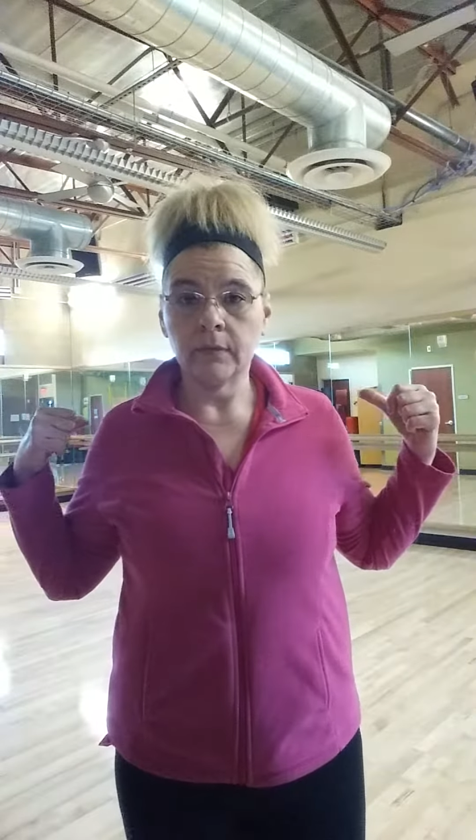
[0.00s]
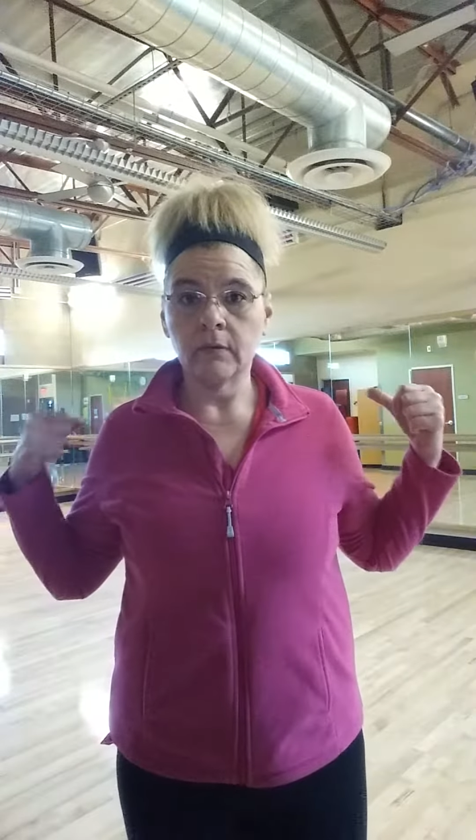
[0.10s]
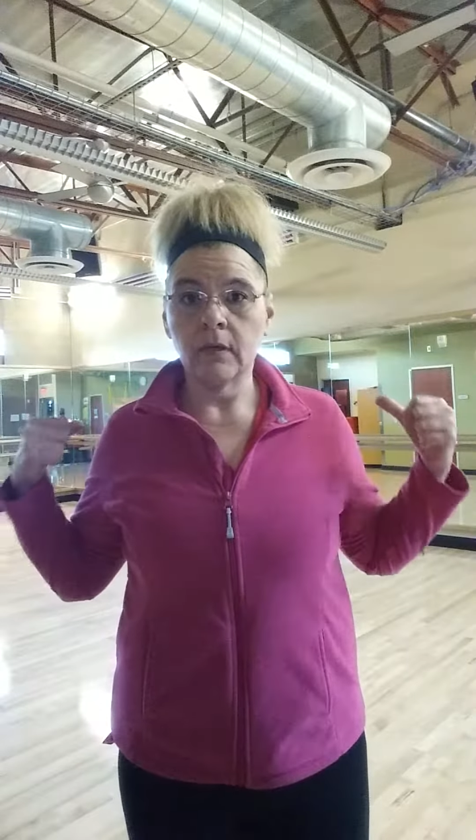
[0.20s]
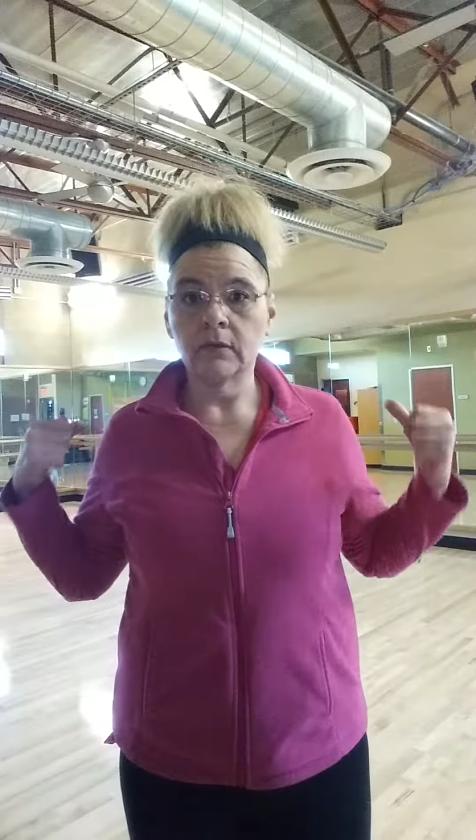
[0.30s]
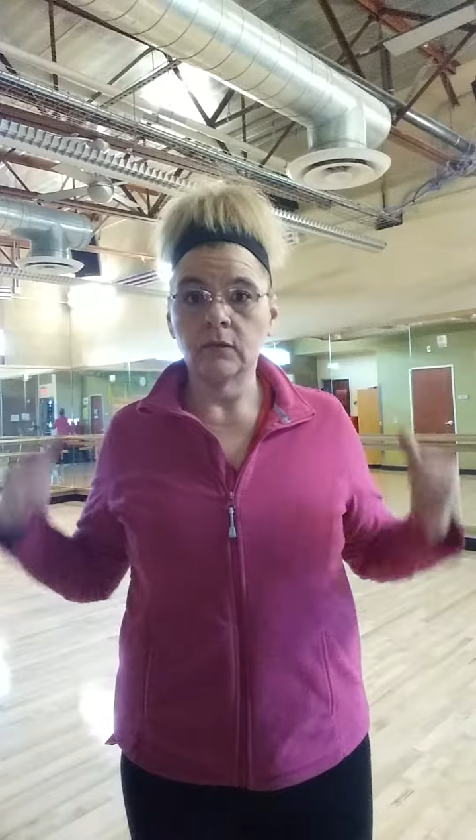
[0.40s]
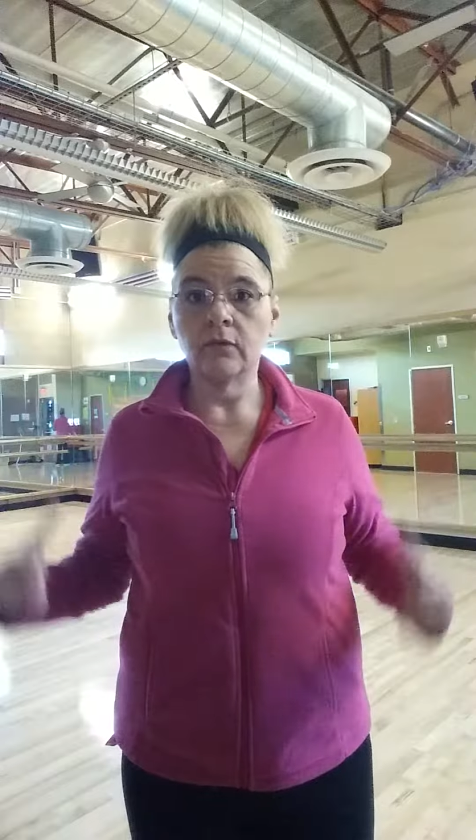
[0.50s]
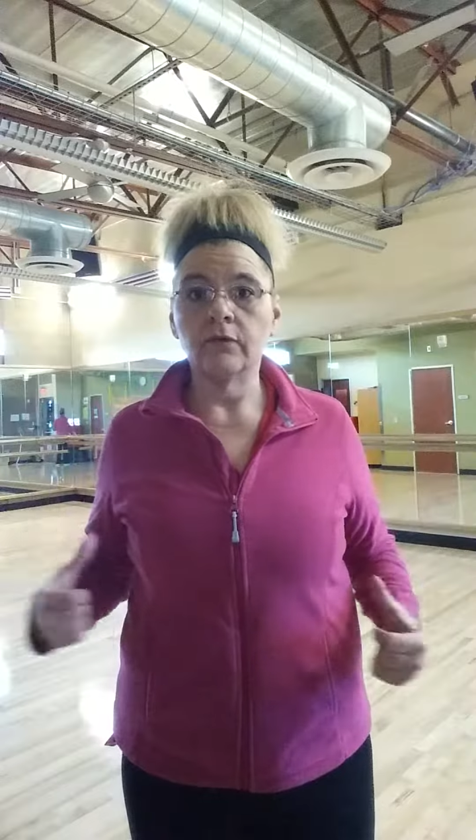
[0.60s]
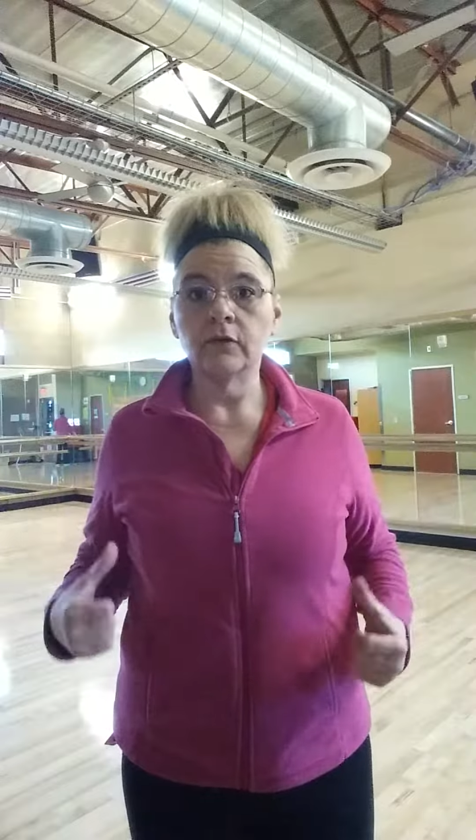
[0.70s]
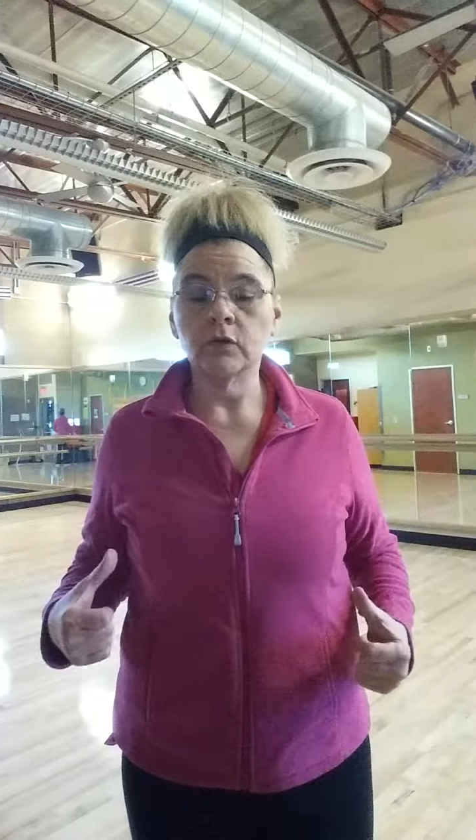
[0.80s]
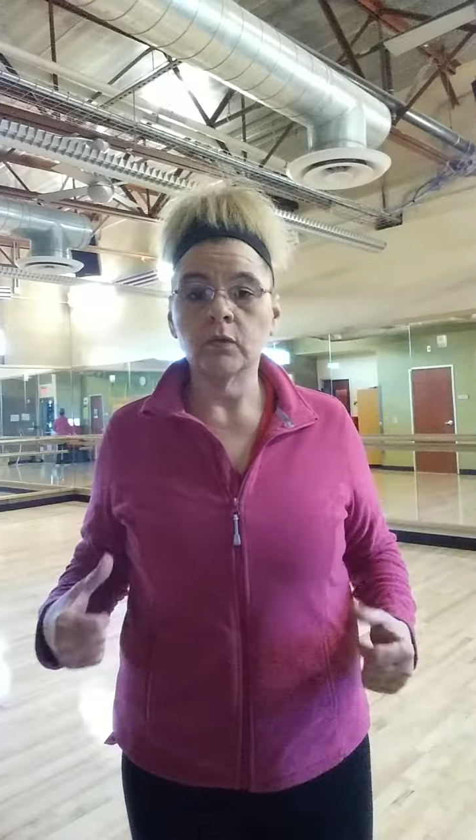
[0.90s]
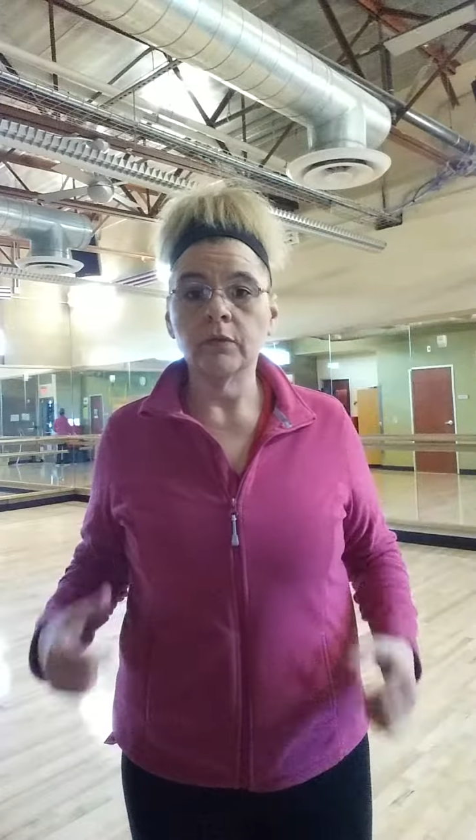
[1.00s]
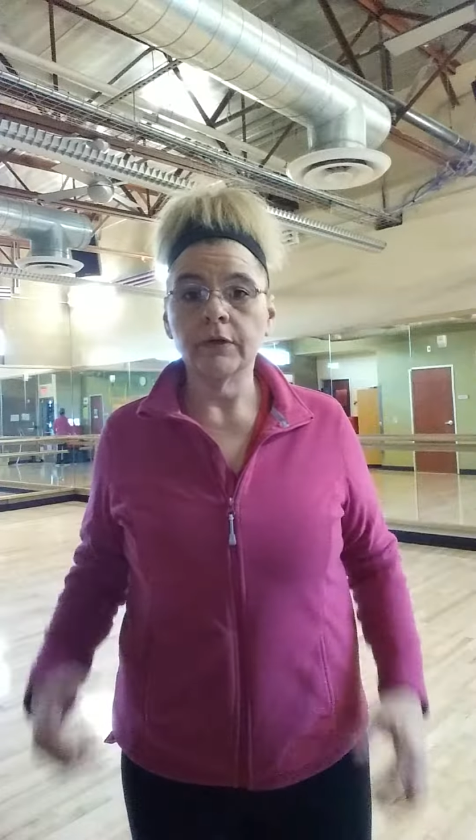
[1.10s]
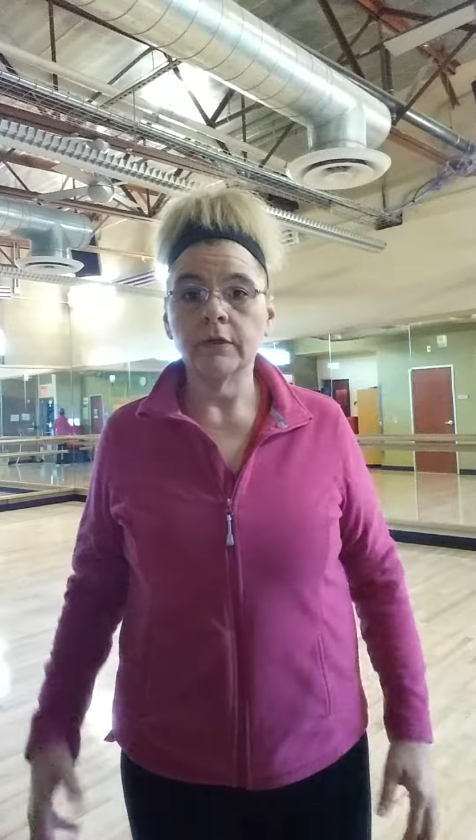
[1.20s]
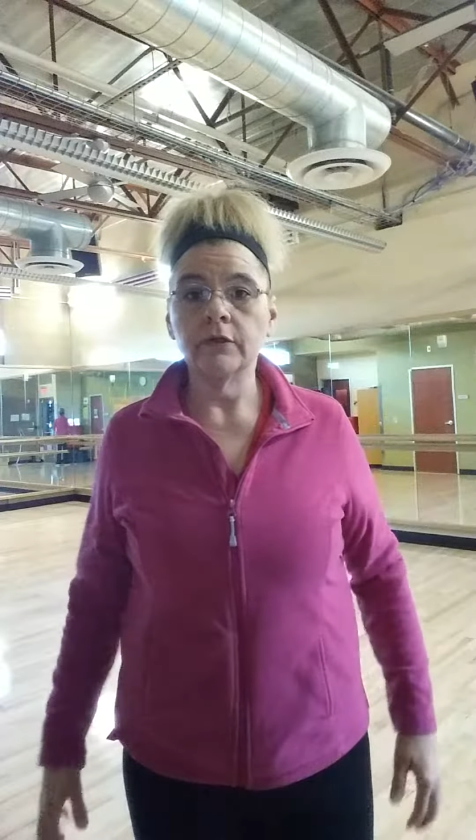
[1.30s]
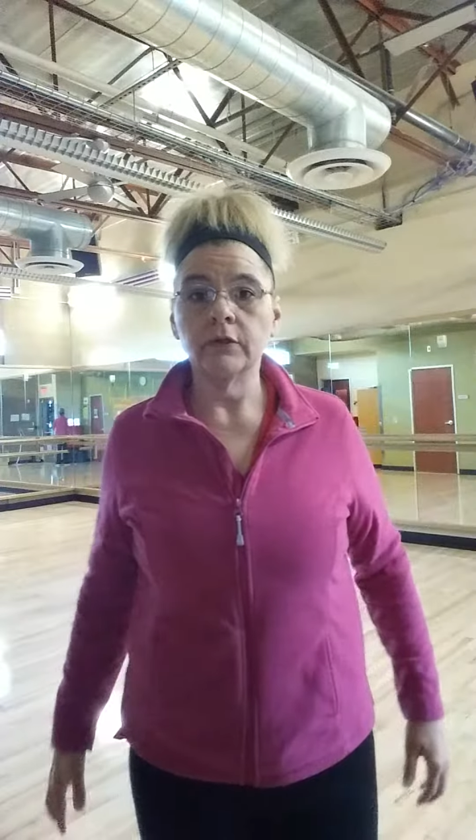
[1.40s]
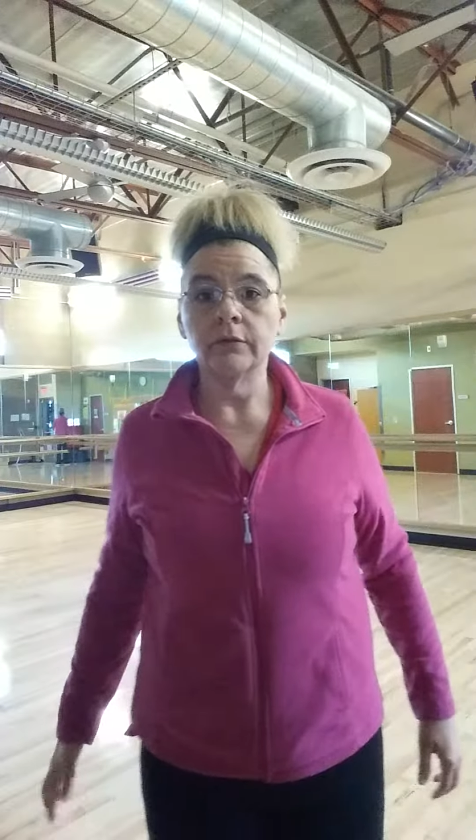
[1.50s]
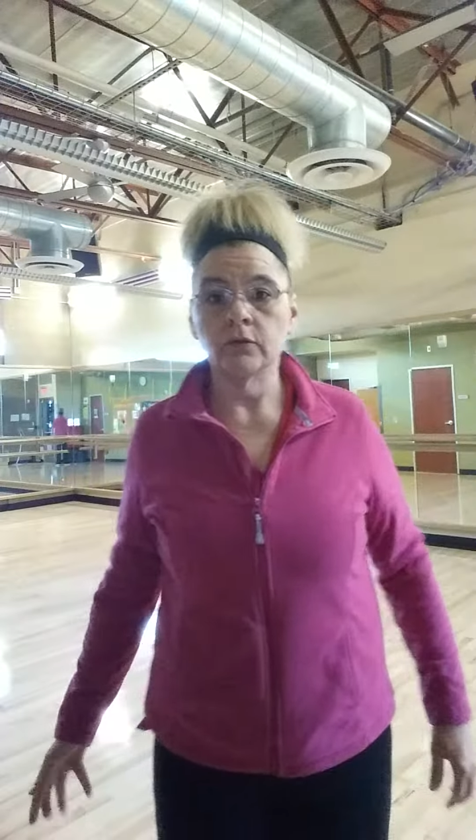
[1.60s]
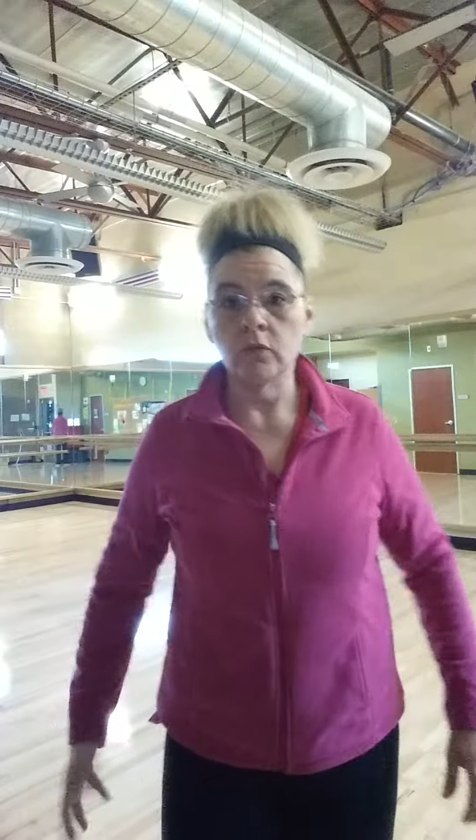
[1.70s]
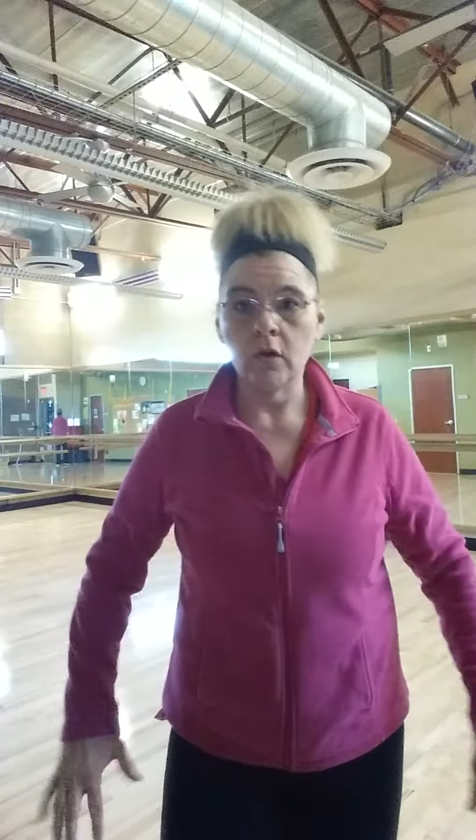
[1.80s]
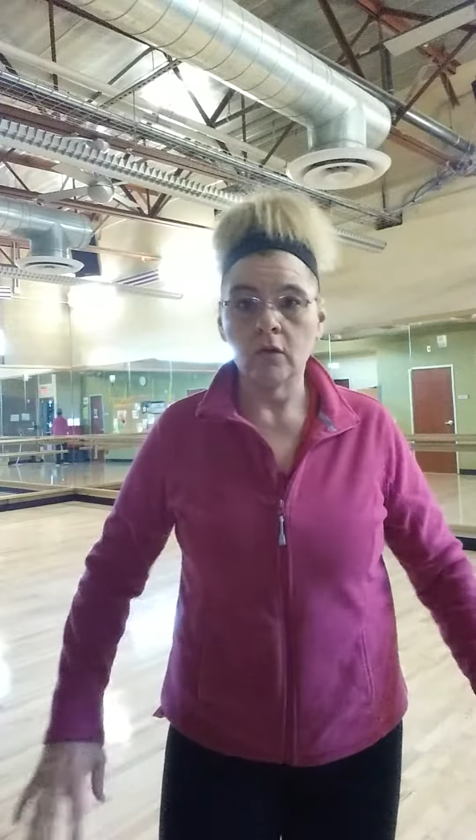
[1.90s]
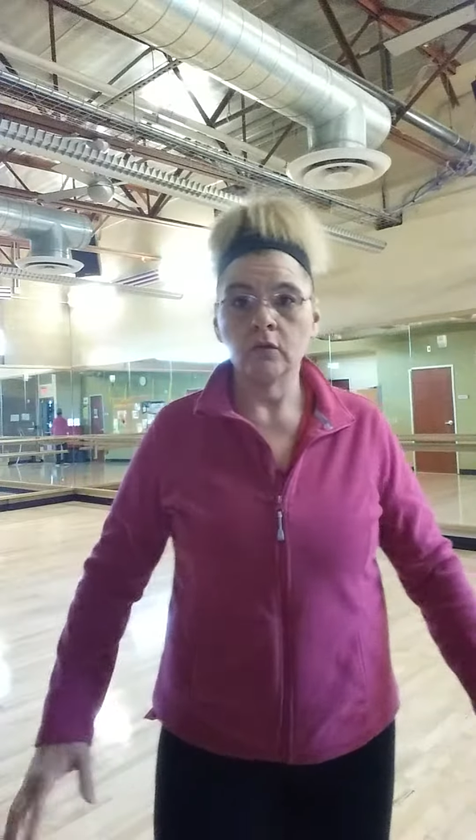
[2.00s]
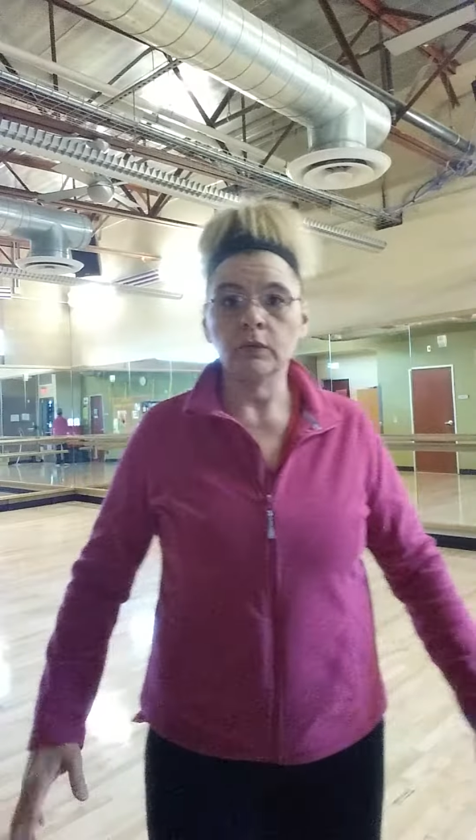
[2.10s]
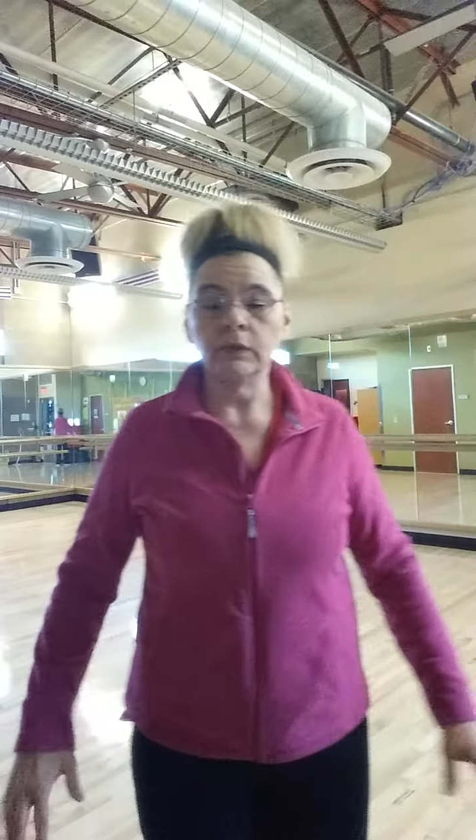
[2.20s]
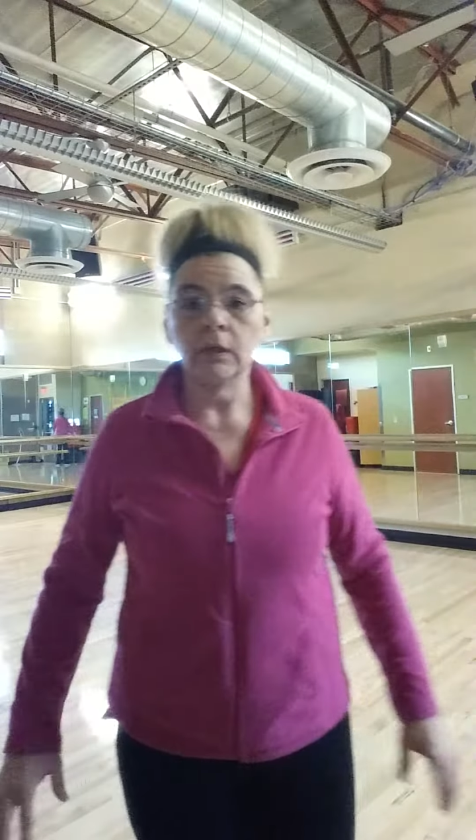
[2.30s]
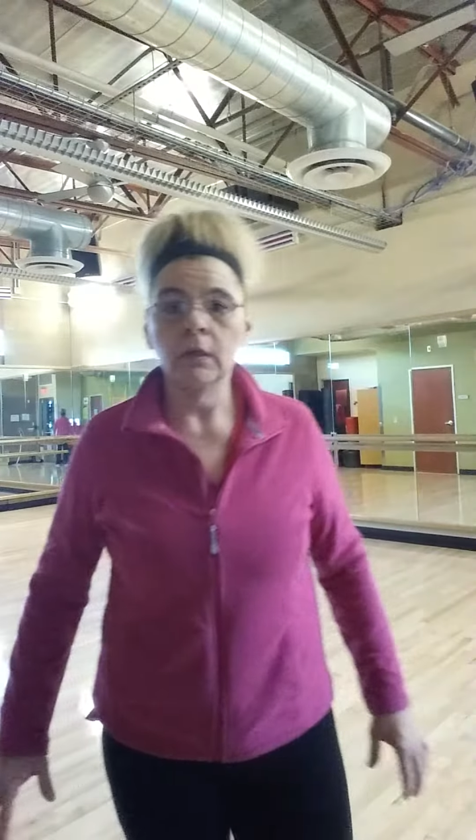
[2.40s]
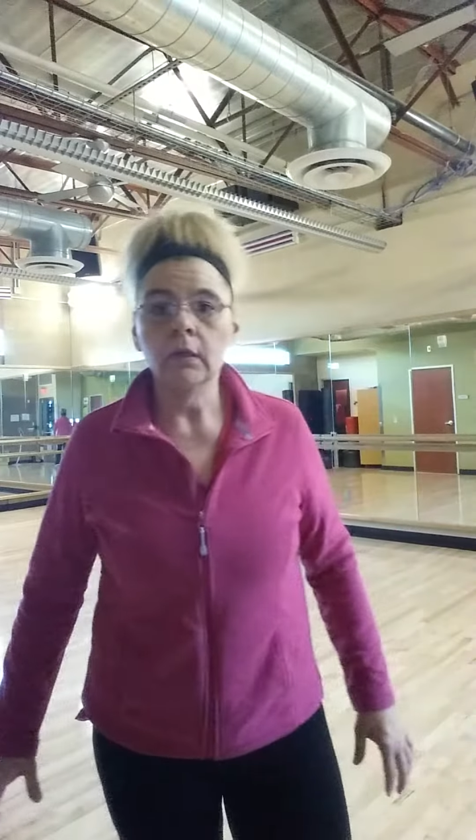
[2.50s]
Okay, so the first one we're gonna do is rows.